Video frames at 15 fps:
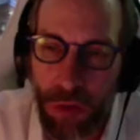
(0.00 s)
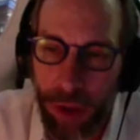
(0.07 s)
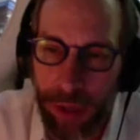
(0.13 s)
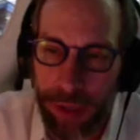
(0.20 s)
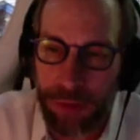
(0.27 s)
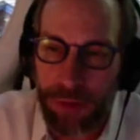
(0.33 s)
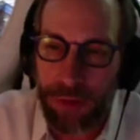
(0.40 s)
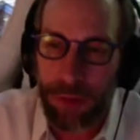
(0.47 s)

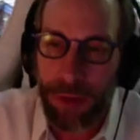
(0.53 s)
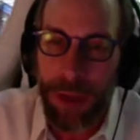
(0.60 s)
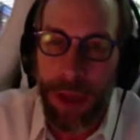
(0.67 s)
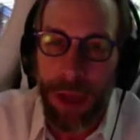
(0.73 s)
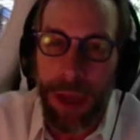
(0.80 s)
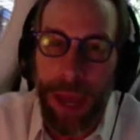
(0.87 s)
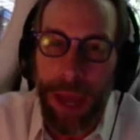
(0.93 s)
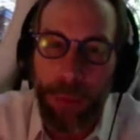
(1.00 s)
science.
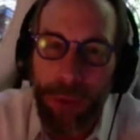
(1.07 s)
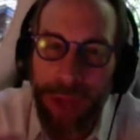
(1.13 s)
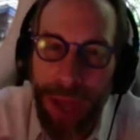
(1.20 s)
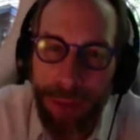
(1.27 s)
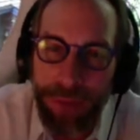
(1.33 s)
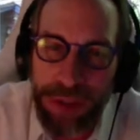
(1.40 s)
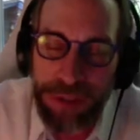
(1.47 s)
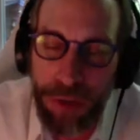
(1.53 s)
And we
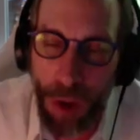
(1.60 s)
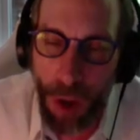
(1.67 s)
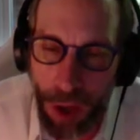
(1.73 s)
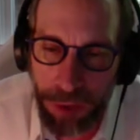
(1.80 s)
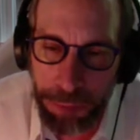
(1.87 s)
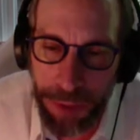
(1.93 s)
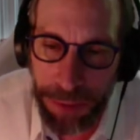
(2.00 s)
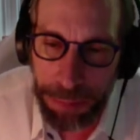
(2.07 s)
have this
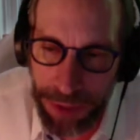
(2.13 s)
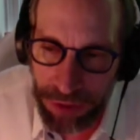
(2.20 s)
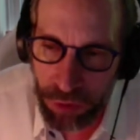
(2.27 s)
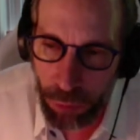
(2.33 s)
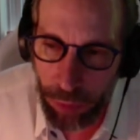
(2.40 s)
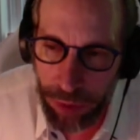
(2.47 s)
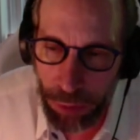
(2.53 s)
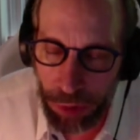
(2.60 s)
cosmic
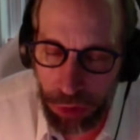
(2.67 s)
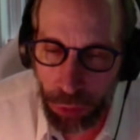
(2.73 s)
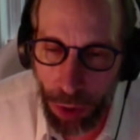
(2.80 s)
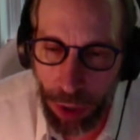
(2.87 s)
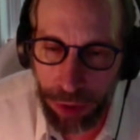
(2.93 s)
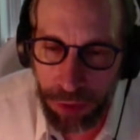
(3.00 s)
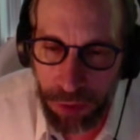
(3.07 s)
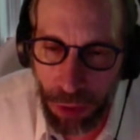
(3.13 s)
mystery we're
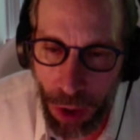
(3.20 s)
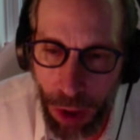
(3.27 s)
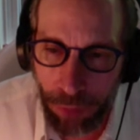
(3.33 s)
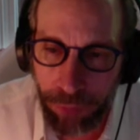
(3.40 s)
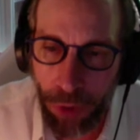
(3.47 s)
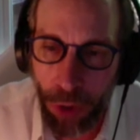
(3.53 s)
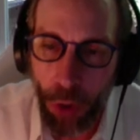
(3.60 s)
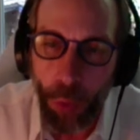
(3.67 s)
trying to solve.